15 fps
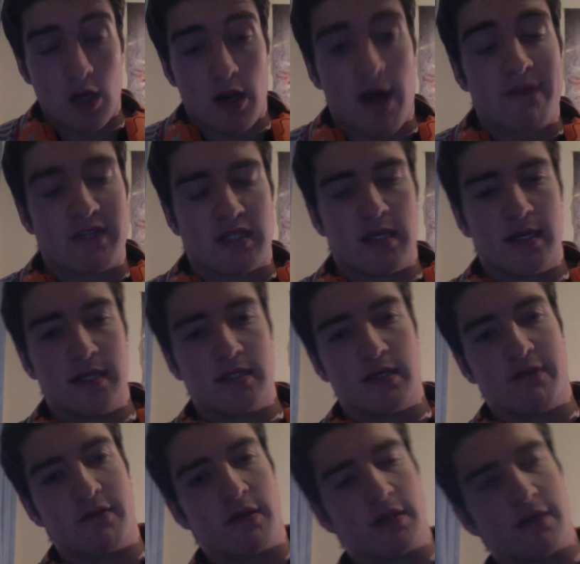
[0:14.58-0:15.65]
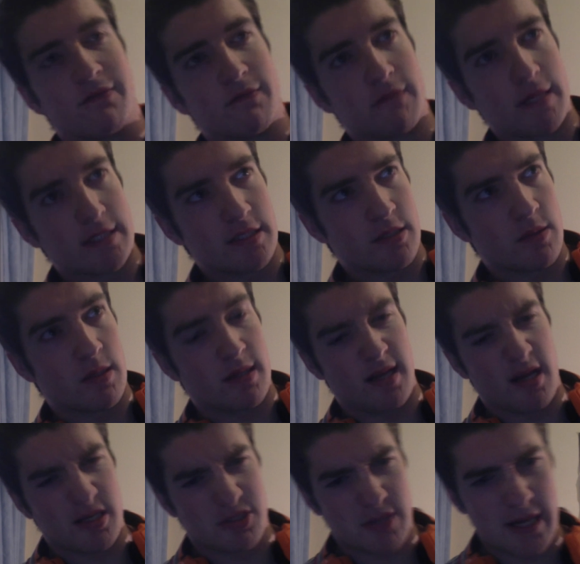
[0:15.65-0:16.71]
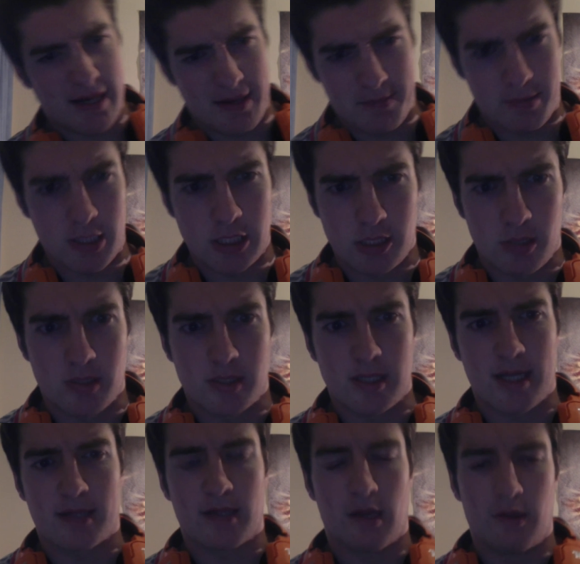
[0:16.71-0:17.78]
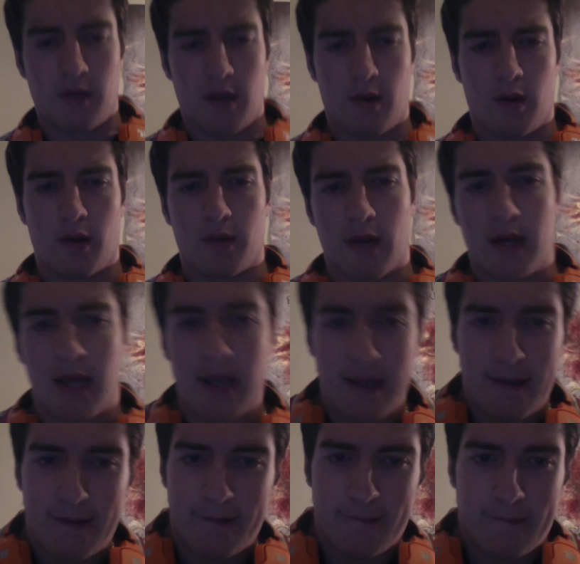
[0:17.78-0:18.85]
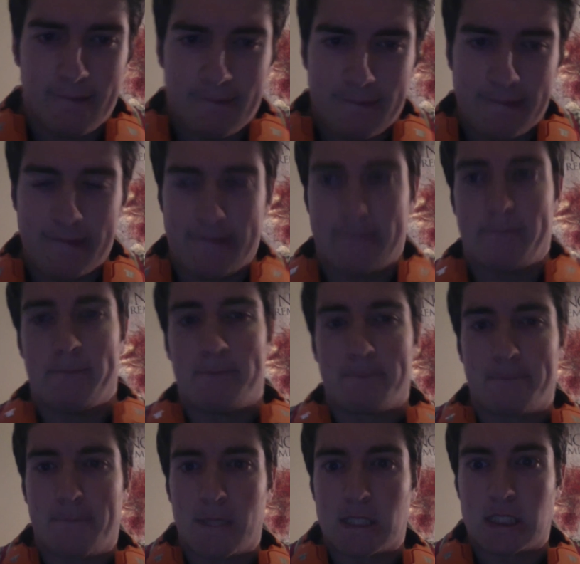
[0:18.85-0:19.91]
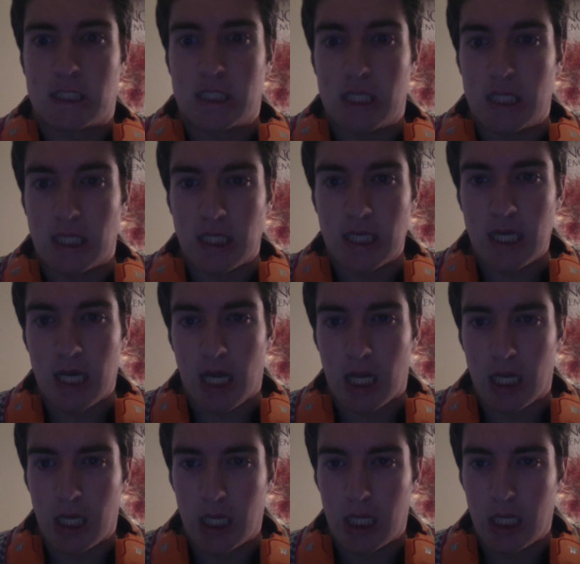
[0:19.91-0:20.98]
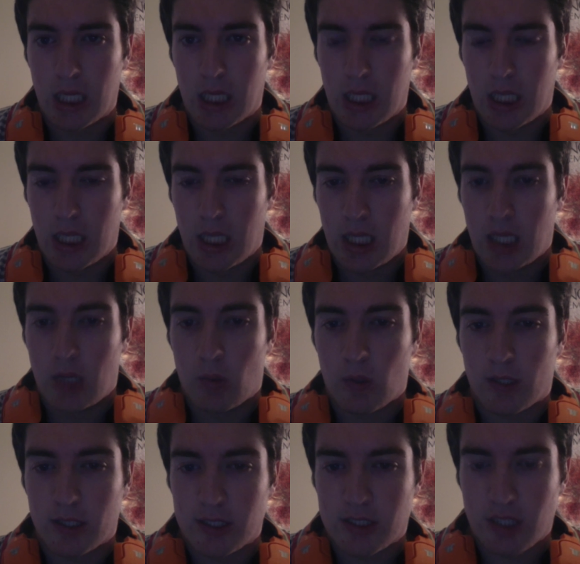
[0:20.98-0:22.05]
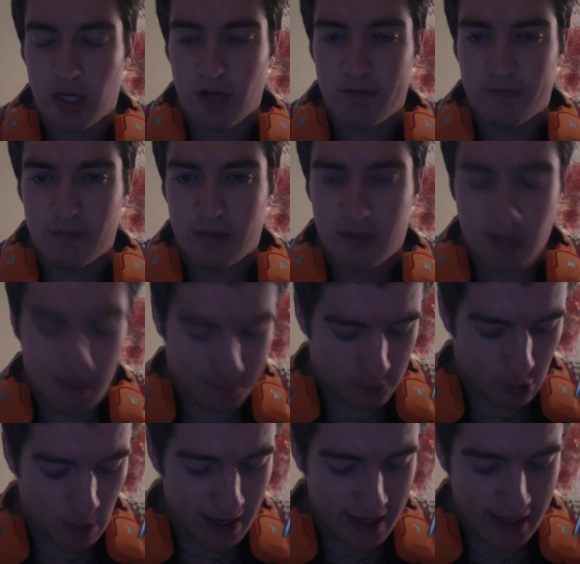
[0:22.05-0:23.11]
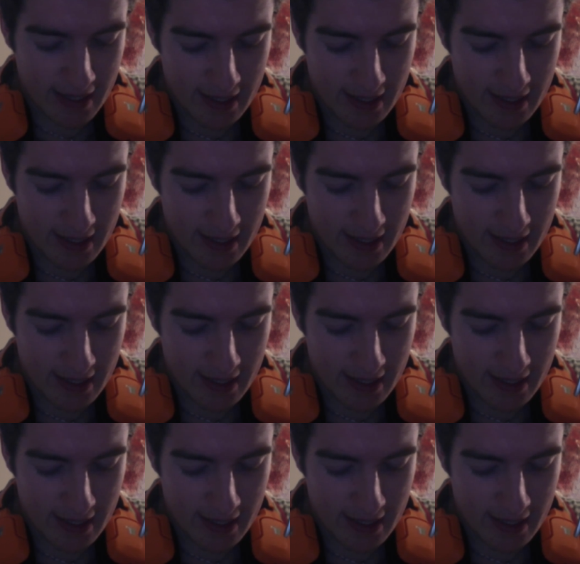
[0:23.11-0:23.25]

Obviously, it is different in different places of the world. In Australia, I'm pretty sure it's like the new year already. Um, but yeah, we're gonna start off with top 20.